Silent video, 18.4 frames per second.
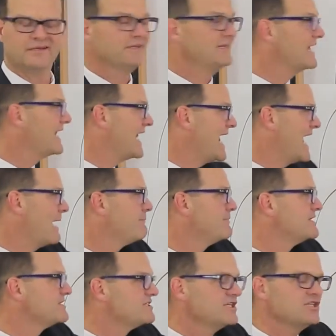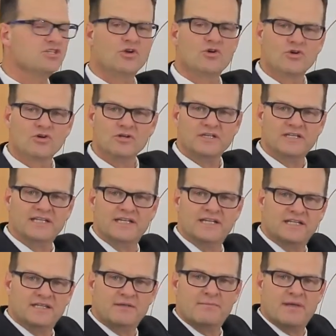That happens this early
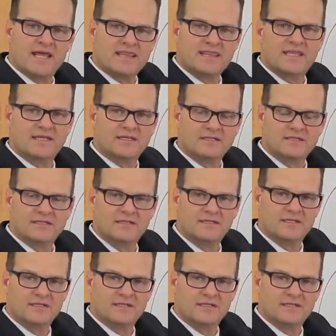in the method.